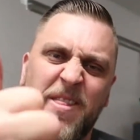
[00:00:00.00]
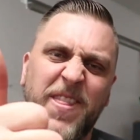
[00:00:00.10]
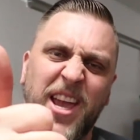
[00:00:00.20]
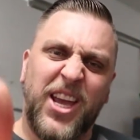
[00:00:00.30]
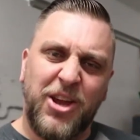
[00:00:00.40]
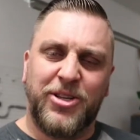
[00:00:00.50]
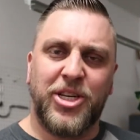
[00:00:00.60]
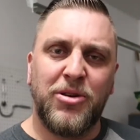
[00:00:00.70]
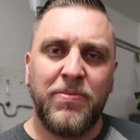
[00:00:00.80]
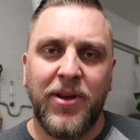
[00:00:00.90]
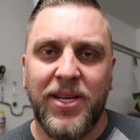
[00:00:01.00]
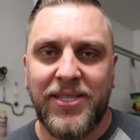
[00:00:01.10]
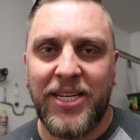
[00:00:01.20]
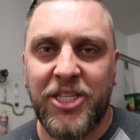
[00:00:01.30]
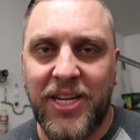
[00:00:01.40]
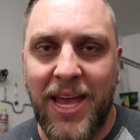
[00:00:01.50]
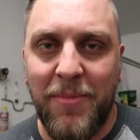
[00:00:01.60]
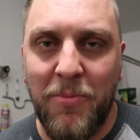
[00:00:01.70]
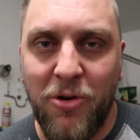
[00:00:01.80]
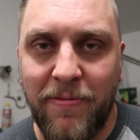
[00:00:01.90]
thank you too, because that just gave
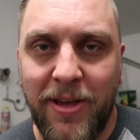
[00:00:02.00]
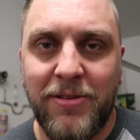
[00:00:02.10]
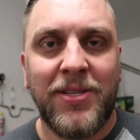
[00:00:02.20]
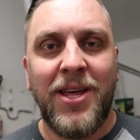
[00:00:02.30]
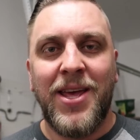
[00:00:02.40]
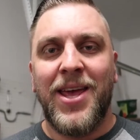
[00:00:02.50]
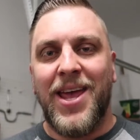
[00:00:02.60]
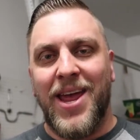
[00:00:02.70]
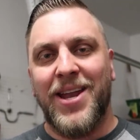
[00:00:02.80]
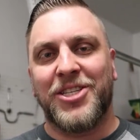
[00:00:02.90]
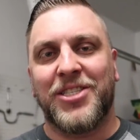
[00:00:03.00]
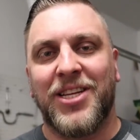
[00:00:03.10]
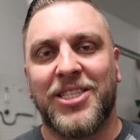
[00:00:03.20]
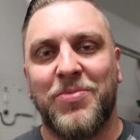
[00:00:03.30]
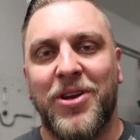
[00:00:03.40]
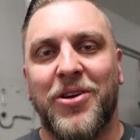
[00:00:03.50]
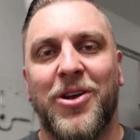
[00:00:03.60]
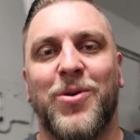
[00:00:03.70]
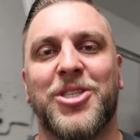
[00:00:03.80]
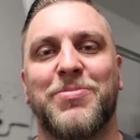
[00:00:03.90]
me more views, and it just lets me know
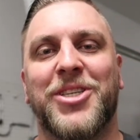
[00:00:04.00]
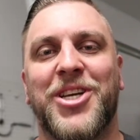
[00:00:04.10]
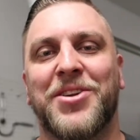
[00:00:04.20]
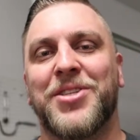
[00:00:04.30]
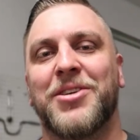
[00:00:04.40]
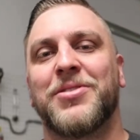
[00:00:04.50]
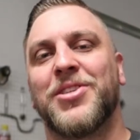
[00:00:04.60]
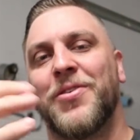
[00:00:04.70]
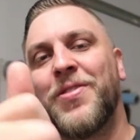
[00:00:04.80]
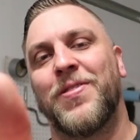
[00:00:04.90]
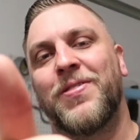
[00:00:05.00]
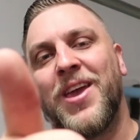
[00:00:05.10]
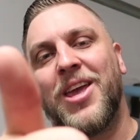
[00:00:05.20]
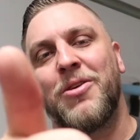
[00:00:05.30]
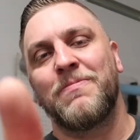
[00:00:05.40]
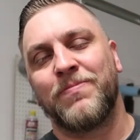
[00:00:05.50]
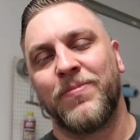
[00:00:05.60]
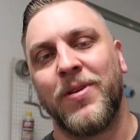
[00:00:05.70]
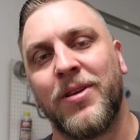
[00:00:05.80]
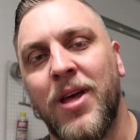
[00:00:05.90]
you're watching my channel too. So thank you.
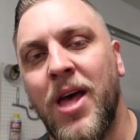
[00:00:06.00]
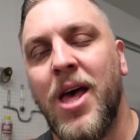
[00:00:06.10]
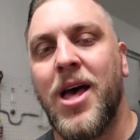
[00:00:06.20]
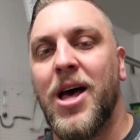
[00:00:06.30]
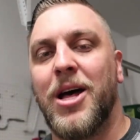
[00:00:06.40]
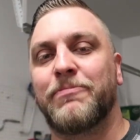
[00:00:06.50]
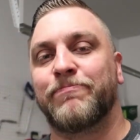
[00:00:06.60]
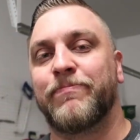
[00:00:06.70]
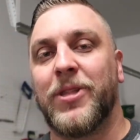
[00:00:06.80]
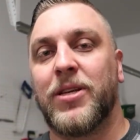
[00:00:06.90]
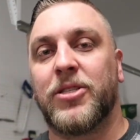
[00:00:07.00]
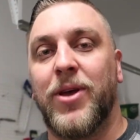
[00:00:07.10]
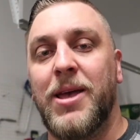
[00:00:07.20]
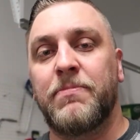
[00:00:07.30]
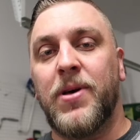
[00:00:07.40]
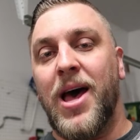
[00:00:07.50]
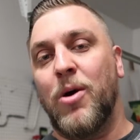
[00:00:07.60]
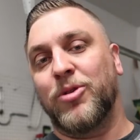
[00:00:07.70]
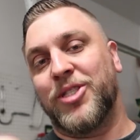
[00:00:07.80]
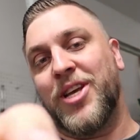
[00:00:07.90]
So yeah, I
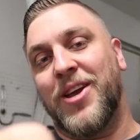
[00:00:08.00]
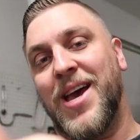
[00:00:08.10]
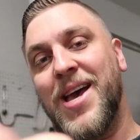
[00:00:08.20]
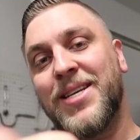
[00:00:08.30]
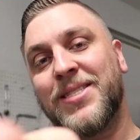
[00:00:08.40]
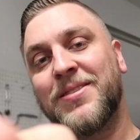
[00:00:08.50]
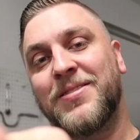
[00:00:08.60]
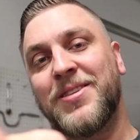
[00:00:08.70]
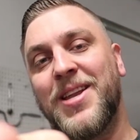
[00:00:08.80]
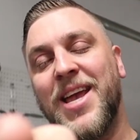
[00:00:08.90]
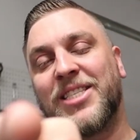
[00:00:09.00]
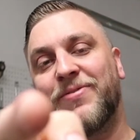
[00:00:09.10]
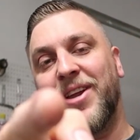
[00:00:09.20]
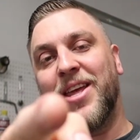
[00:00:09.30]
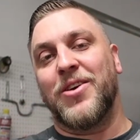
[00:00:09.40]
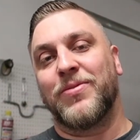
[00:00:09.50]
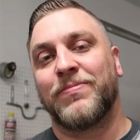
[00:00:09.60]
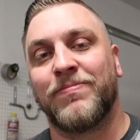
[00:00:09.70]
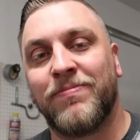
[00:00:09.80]
will see you guys on the next video.